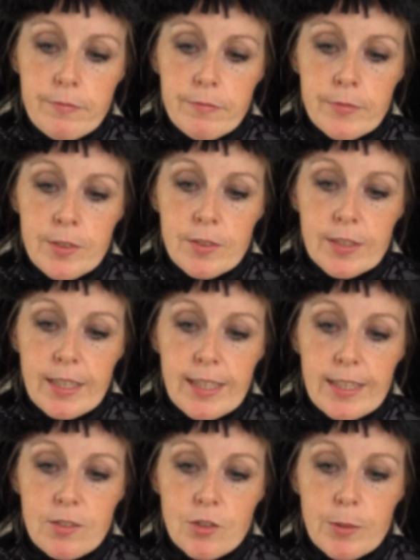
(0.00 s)
Just let
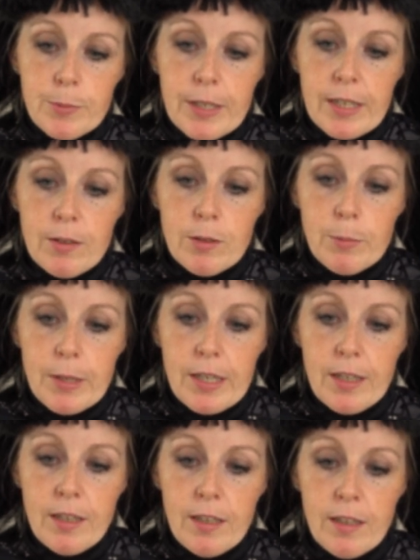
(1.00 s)
that drip down a
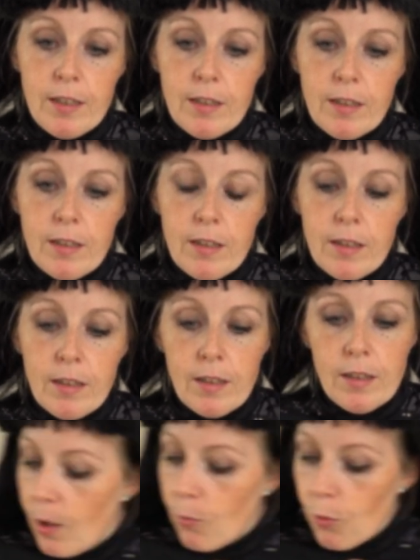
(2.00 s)
bit.
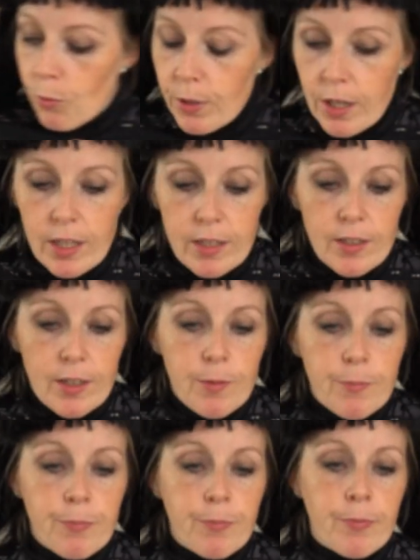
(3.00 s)
And what we're going to
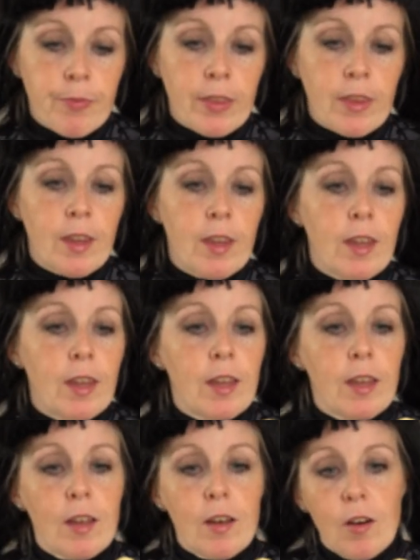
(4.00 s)

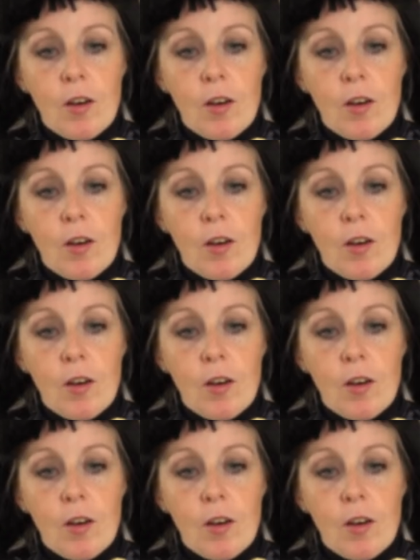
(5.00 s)
do